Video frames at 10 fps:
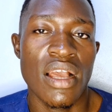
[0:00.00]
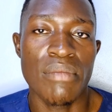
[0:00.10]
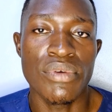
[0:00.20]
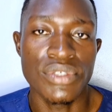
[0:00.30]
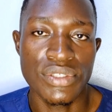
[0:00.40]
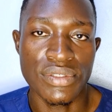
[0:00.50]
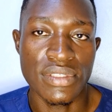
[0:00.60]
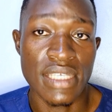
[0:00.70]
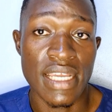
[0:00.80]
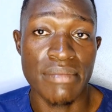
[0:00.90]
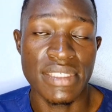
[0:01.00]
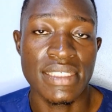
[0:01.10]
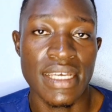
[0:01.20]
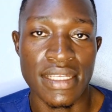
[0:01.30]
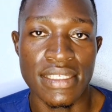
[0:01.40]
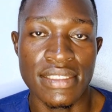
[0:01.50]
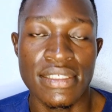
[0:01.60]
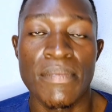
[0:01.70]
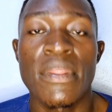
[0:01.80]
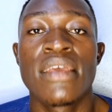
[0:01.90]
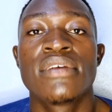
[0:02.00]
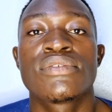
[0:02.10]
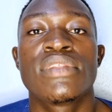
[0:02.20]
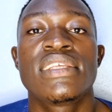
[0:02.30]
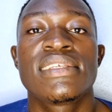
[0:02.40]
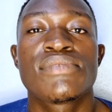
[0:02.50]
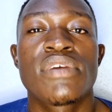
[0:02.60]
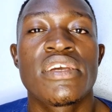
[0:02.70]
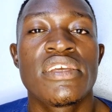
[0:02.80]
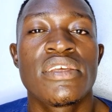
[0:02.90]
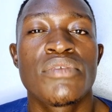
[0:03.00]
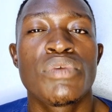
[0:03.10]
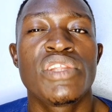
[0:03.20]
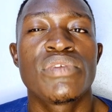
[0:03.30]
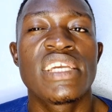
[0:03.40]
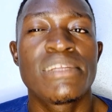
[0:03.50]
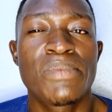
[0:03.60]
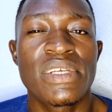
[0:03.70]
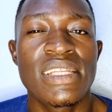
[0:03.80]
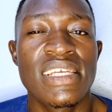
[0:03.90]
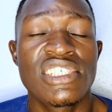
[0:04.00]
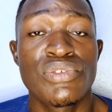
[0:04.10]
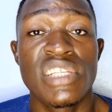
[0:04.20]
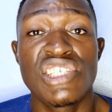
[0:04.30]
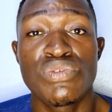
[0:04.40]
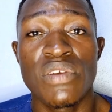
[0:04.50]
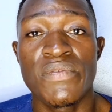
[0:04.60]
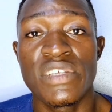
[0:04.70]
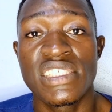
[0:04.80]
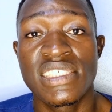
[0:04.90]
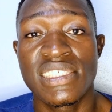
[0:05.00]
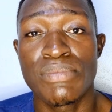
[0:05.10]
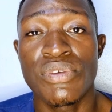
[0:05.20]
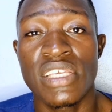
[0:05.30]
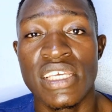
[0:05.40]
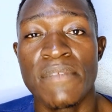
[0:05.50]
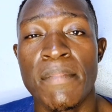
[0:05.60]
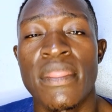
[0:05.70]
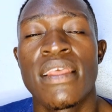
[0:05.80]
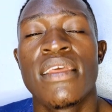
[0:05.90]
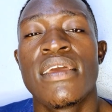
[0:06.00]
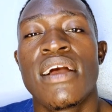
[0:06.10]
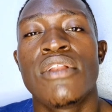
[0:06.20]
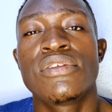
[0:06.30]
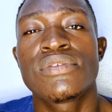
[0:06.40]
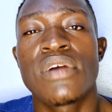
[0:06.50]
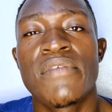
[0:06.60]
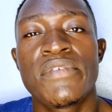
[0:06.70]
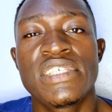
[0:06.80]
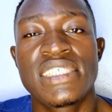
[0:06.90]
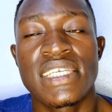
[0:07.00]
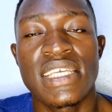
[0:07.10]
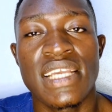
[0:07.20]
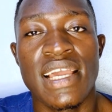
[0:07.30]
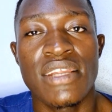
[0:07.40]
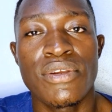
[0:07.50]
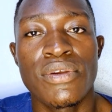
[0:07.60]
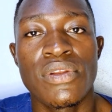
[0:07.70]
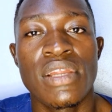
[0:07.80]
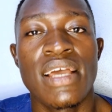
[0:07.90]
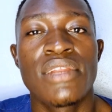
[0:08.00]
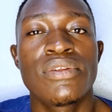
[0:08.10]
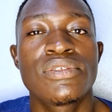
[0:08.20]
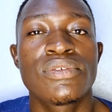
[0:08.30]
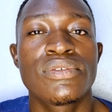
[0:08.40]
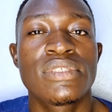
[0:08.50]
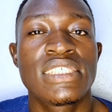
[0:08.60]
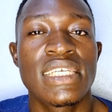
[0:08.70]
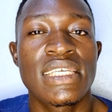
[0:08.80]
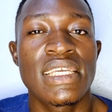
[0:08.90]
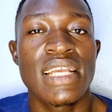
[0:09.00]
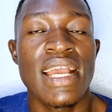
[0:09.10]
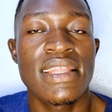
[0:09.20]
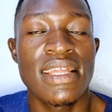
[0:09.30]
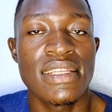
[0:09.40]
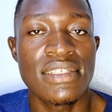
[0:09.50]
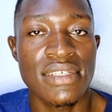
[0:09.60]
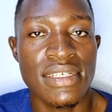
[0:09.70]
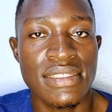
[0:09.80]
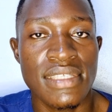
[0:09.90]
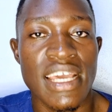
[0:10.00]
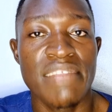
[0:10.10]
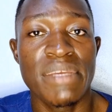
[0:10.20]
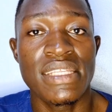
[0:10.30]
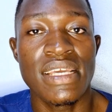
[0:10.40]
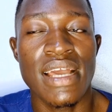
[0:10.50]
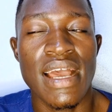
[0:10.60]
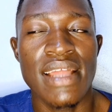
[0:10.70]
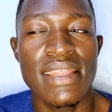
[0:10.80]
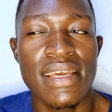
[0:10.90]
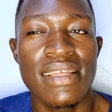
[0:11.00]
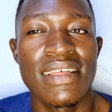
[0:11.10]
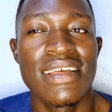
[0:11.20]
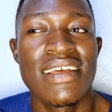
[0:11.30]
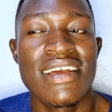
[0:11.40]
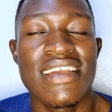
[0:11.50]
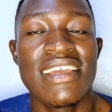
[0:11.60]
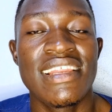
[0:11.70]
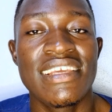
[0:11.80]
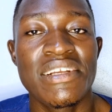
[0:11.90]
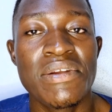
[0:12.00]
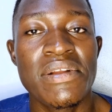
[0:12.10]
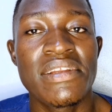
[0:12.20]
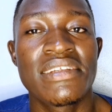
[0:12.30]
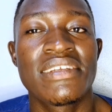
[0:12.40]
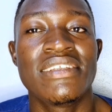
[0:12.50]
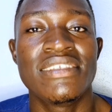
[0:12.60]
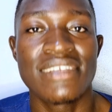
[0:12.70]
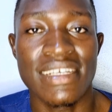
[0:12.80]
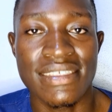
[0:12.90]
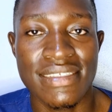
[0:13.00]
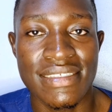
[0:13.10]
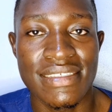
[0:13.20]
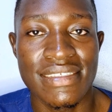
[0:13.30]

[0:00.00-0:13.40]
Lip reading: abortions and miscarriages. So this is why when you get pregnant, you need to avoid smoking and also avoid taking alcohol and also taking other drugs and other illegal drugs.